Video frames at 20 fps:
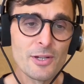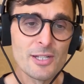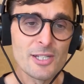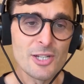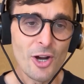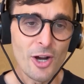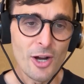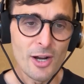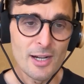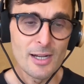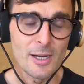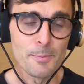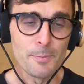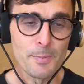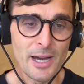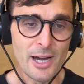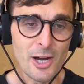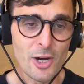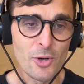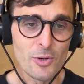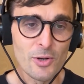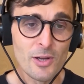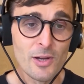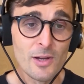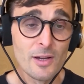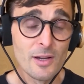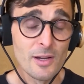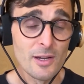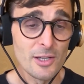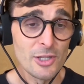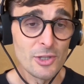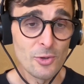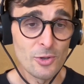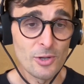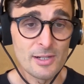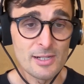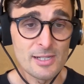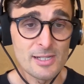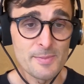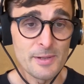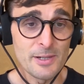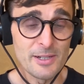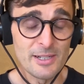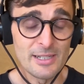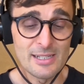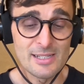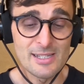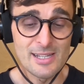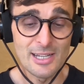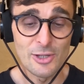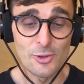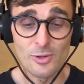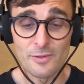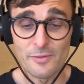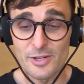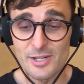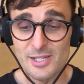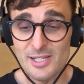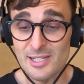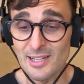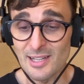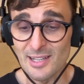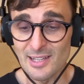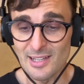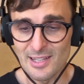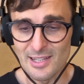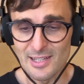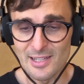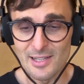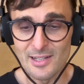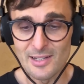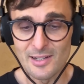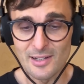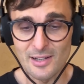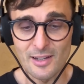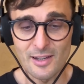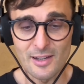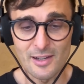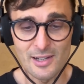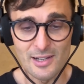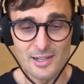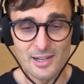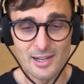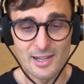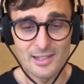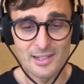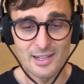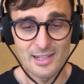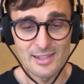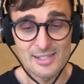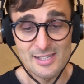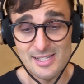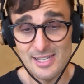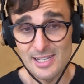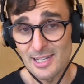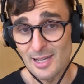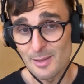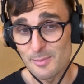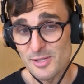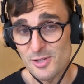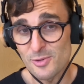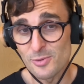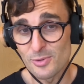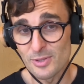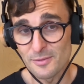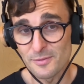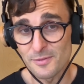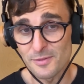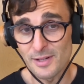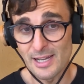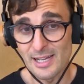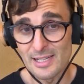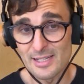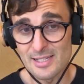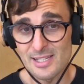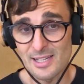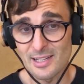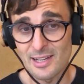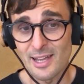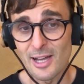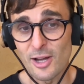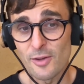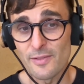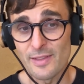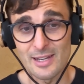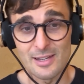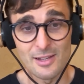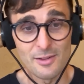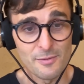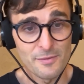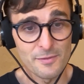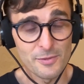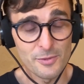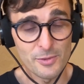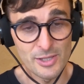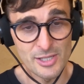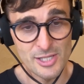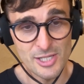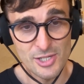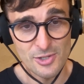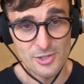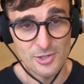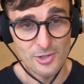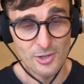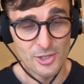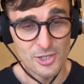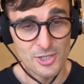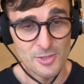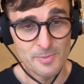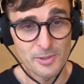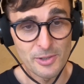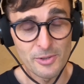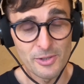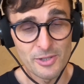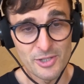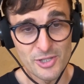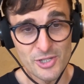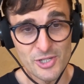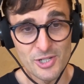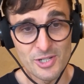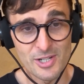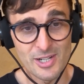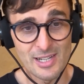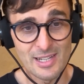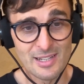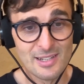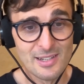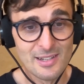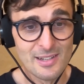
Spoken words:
talk about your experience at university at the CNAM school in France and how that influenced your entrepreneurial journey.